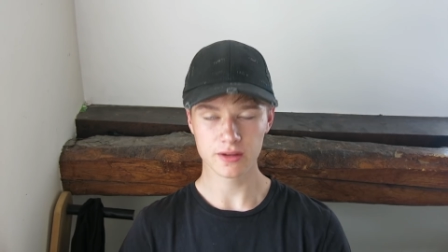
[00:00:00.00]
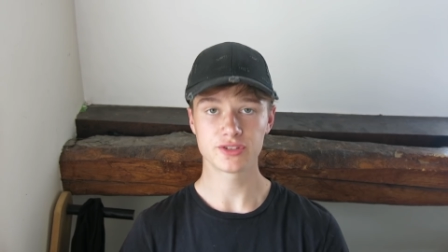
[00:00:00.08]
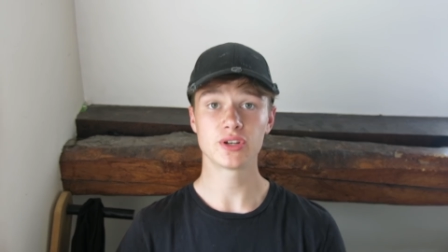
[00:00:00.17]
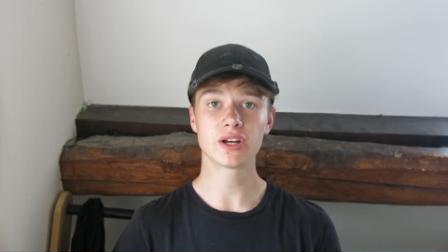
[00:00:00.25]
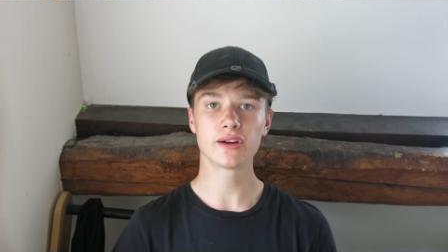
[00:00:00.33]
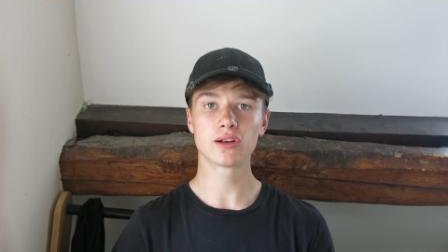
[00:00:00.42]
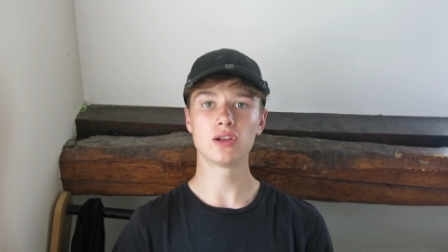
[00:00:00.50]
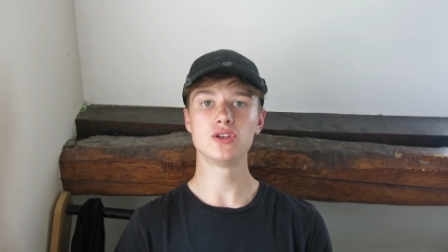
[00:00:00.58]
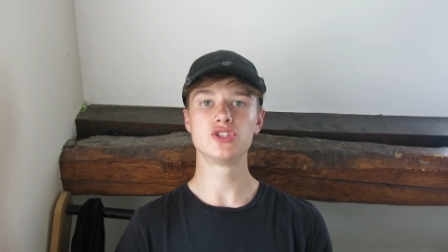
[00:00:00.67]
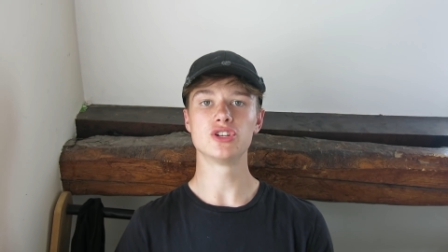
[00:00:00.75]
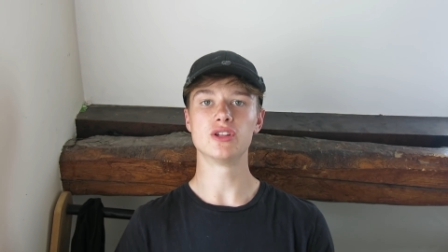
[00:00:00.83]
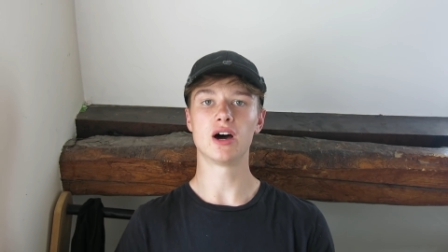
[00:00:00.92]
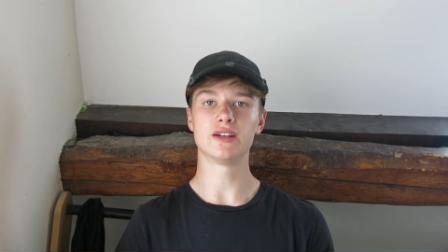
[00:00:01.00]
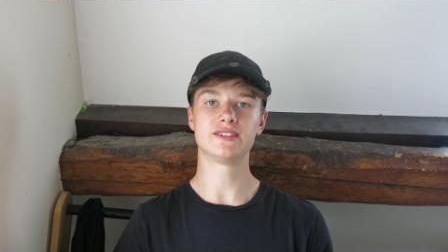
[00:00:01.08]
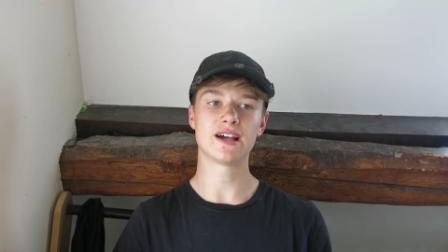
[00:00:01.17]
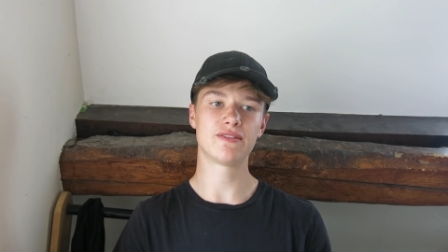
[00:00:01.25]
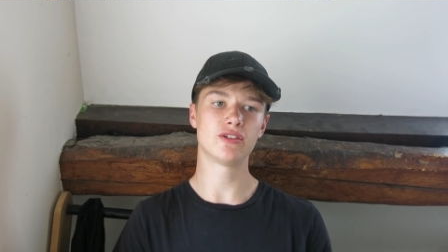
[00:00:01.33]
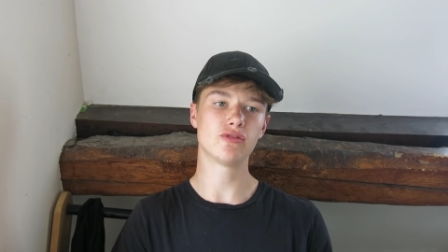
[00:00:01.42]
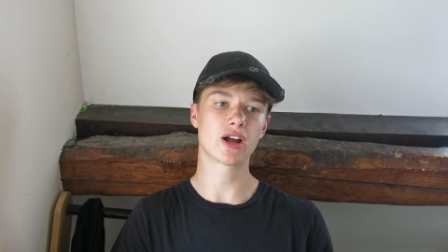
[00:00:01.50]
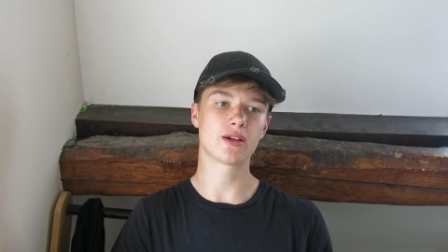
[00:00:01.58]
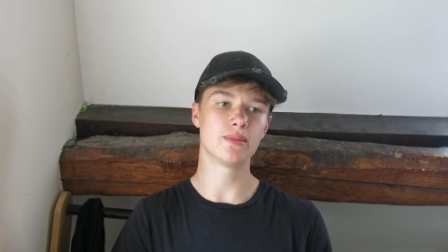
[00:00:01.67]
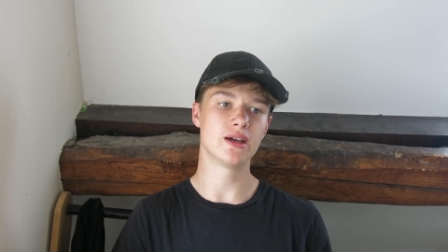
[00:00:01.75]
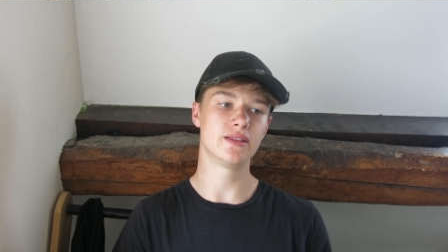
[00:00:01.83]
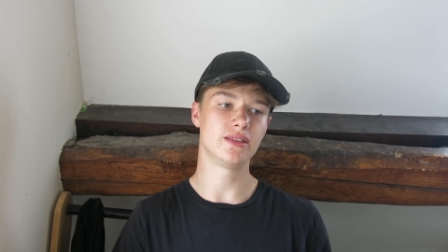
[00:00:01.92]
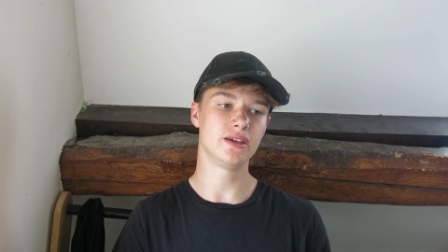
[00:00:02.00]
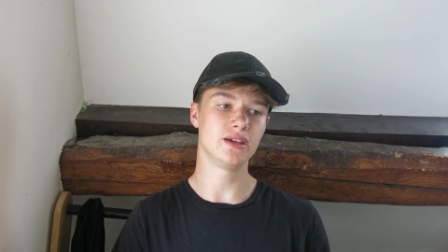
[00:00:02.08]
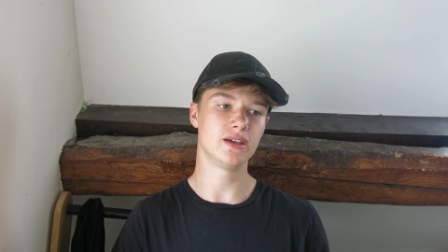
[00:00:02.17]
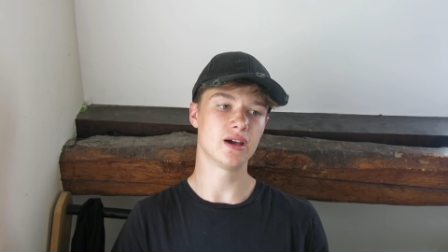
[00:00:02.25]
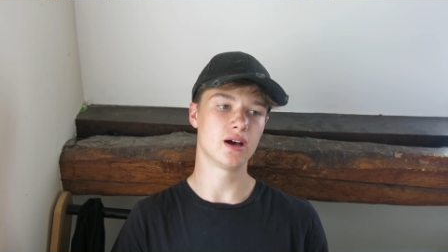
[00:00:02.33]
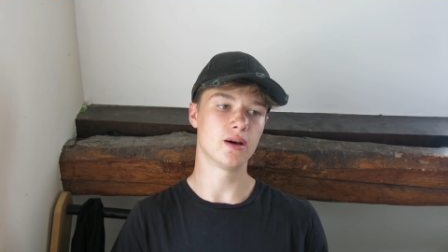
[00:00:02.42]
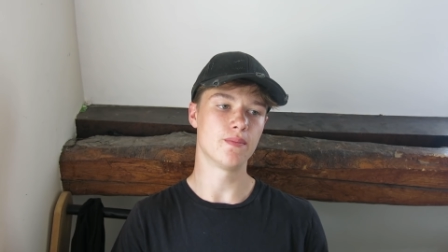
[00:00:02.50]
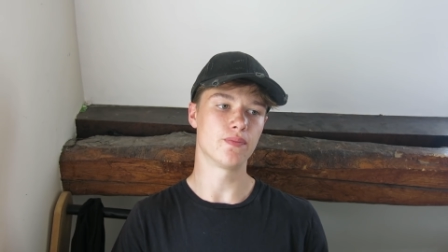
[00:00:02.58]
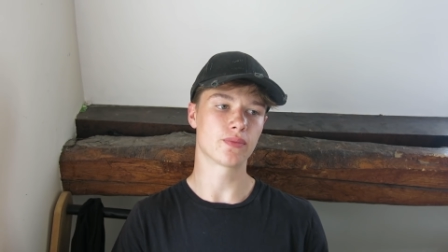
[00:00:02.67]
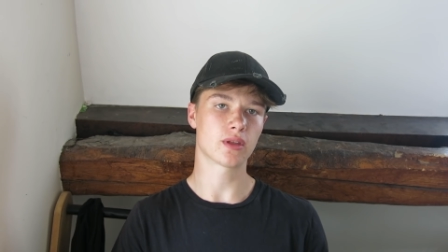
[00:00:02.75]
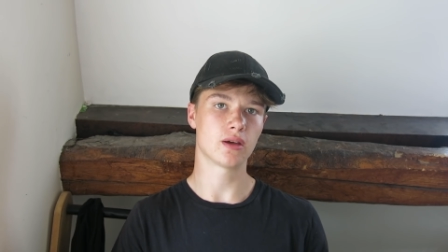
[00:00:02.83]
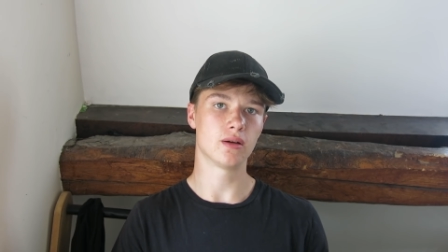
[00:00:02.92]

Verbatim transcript: So in conclusion, I definitely recommend the um,